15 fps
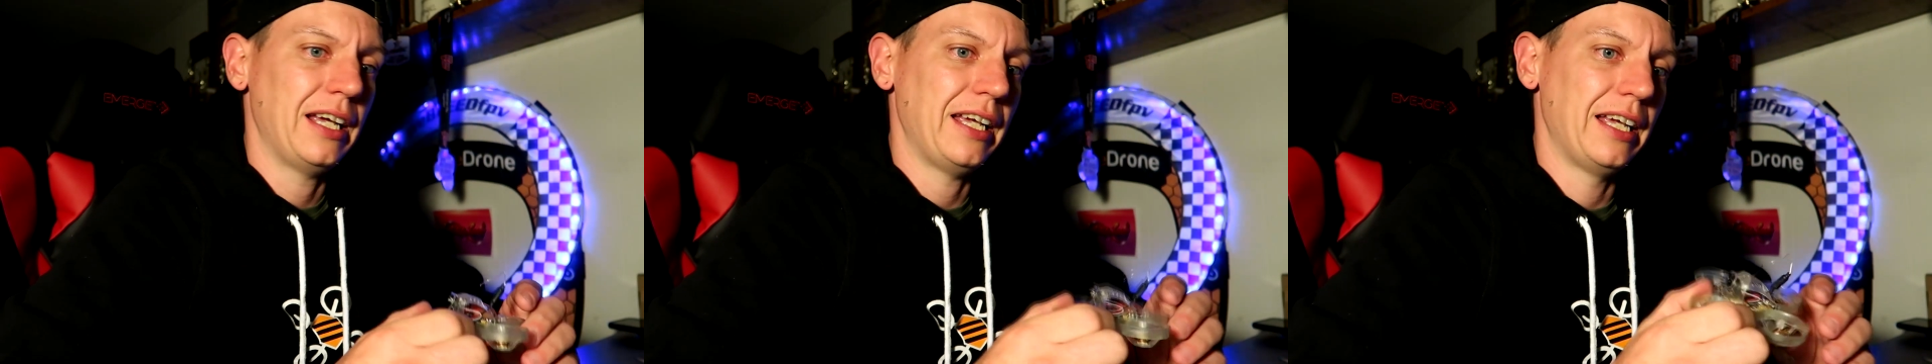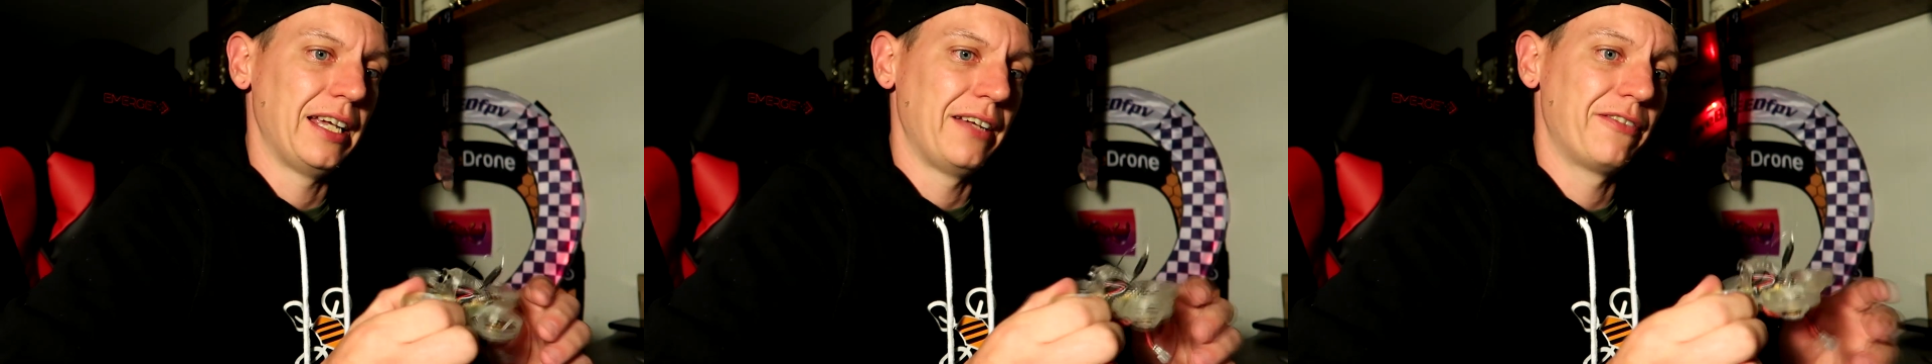
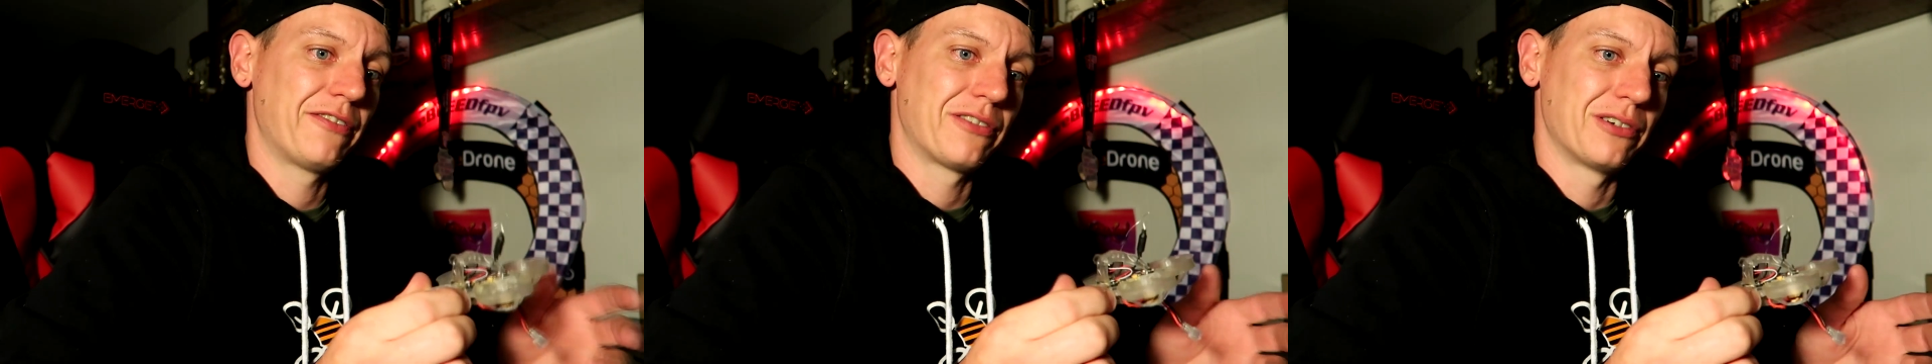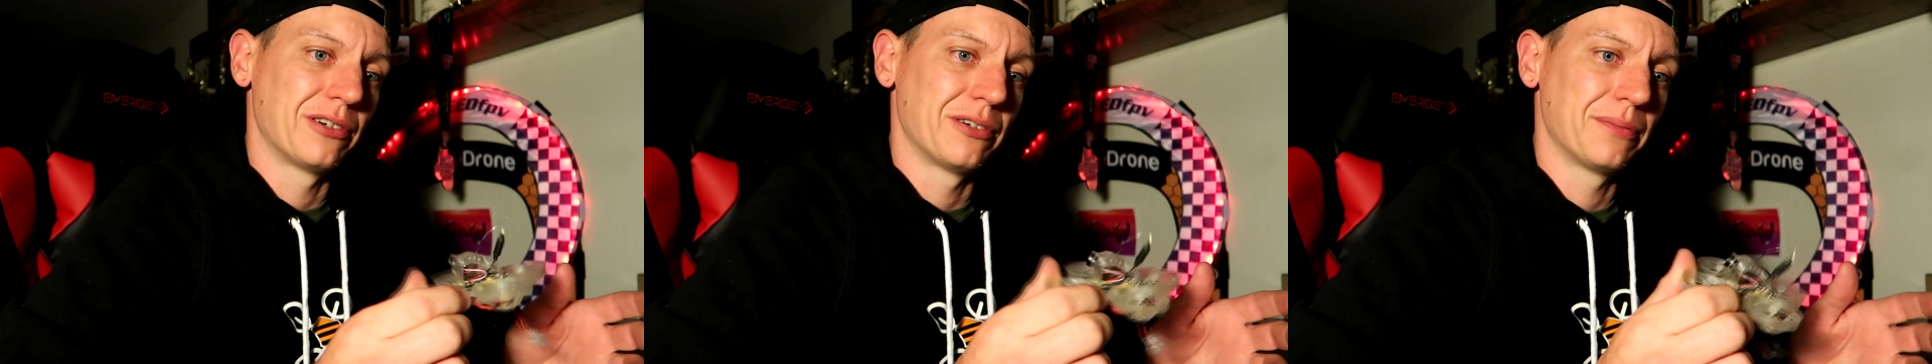And
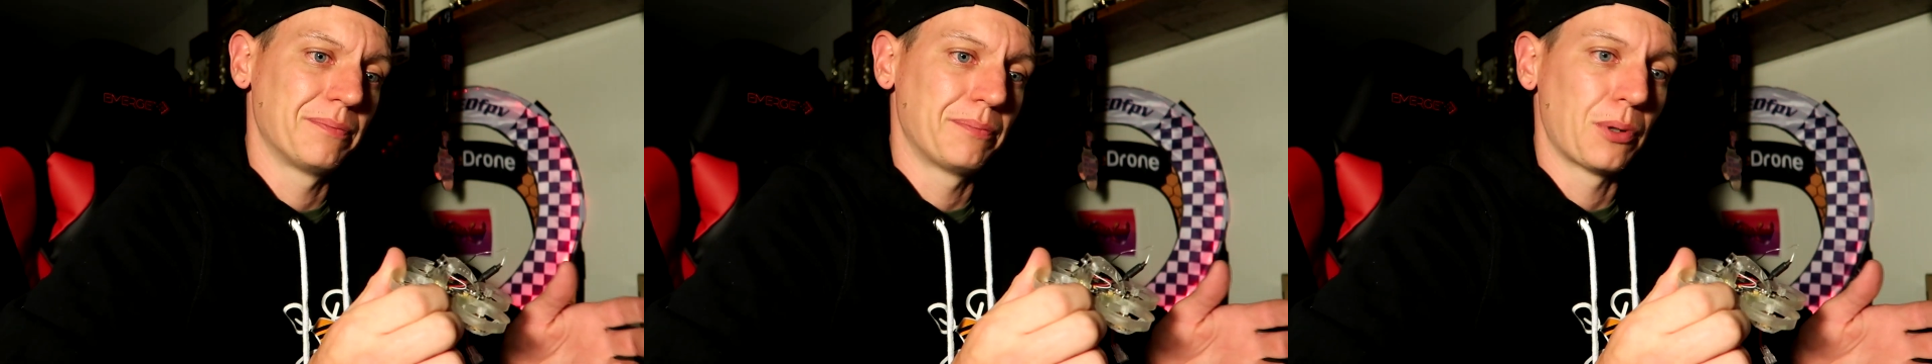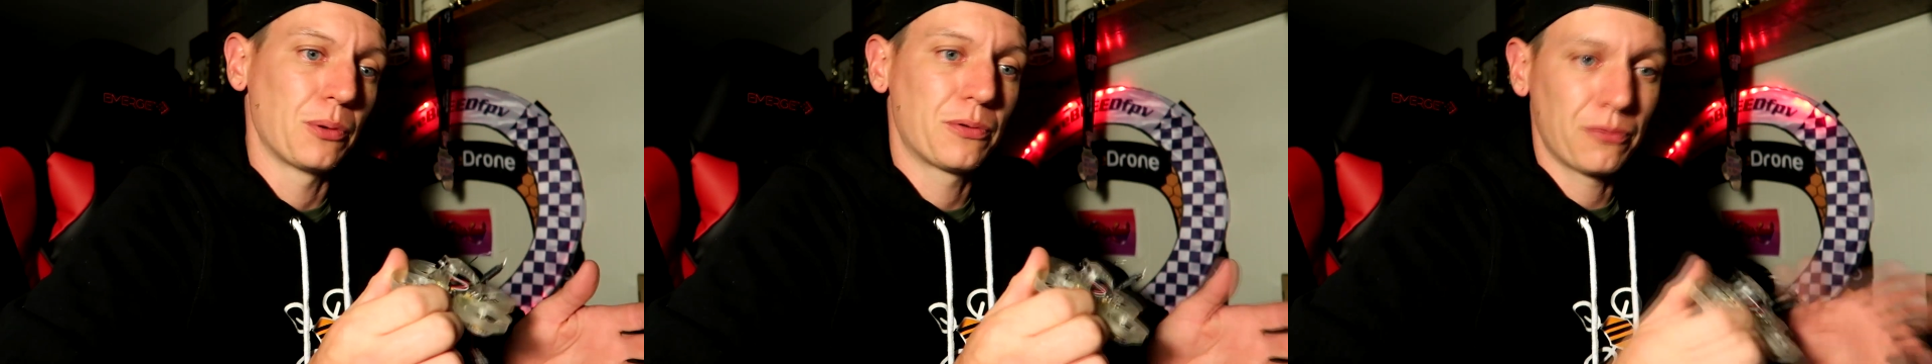for
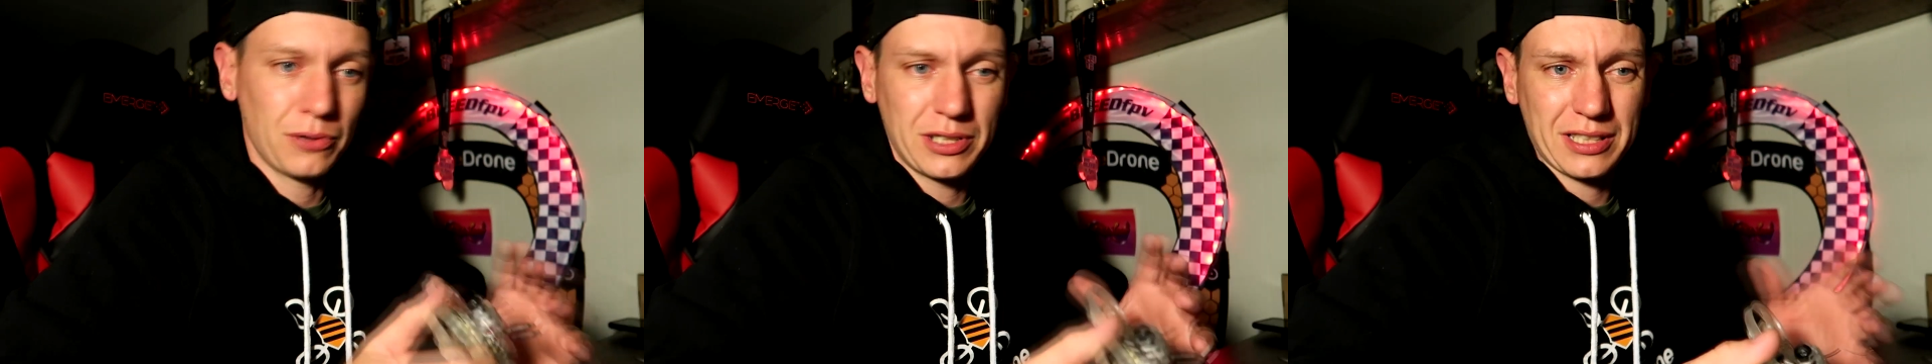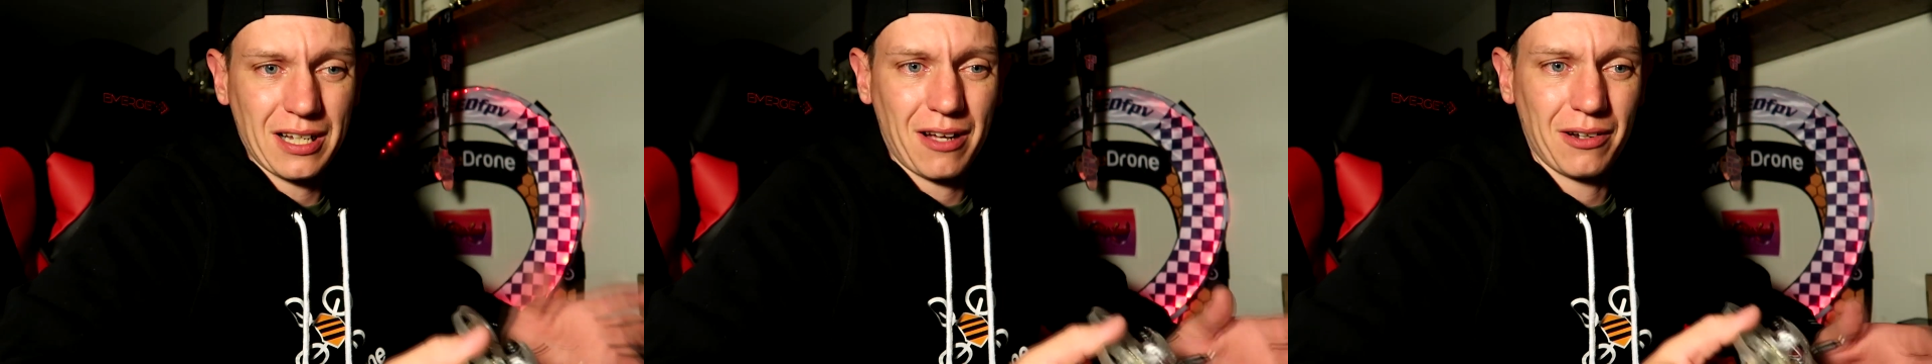both
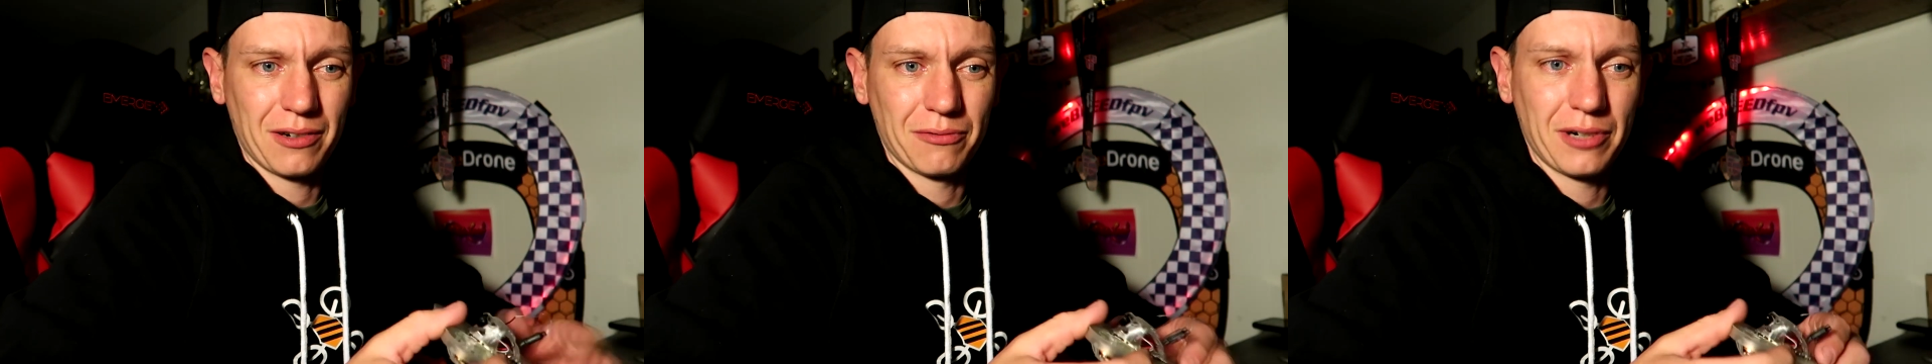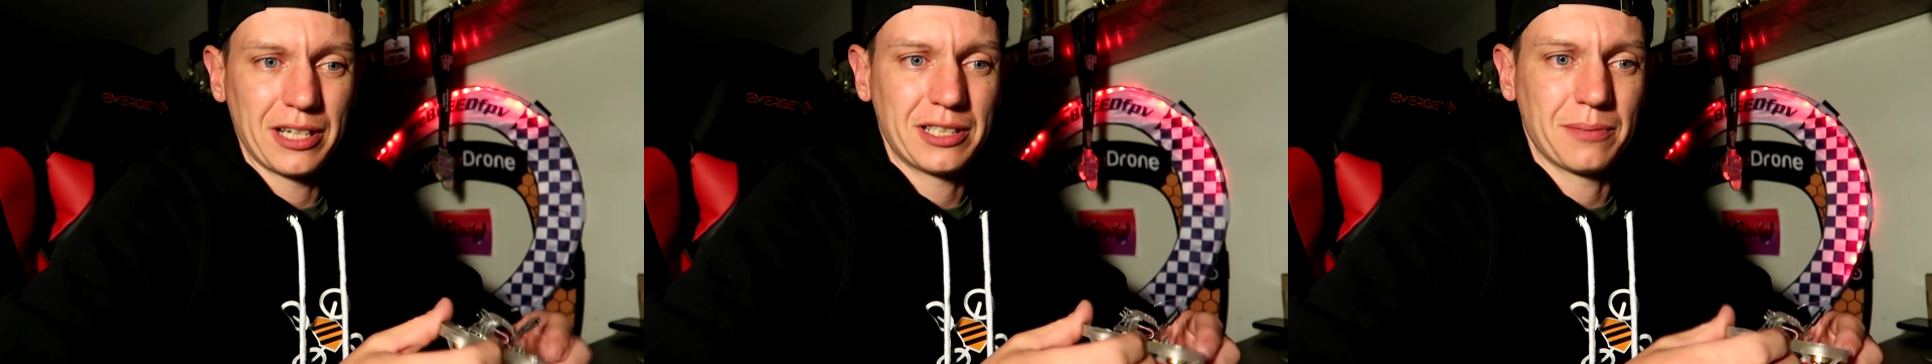freestyling
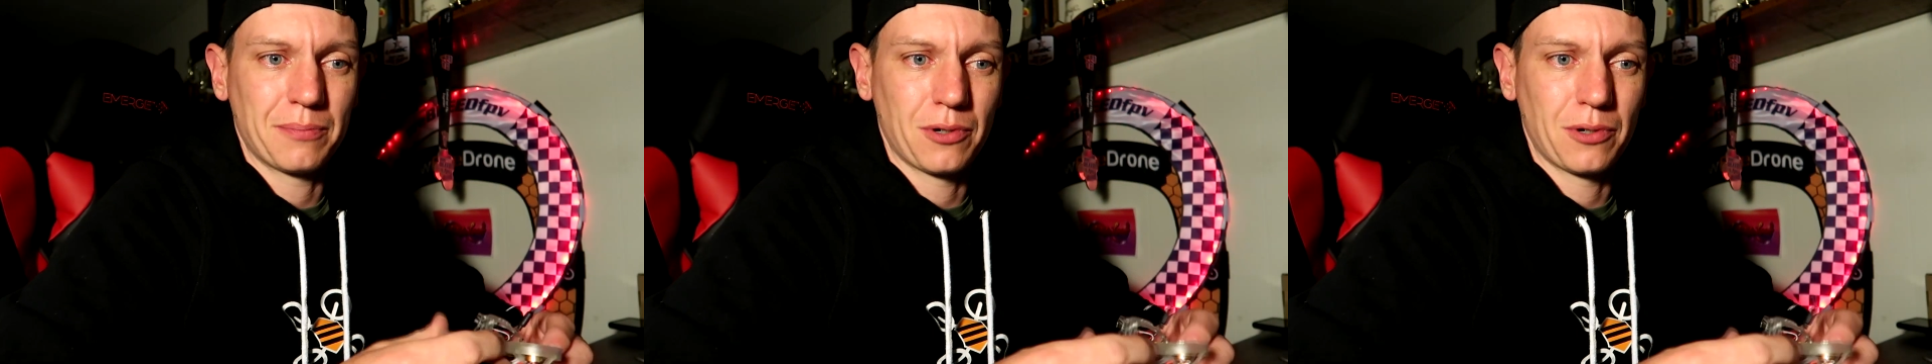and racing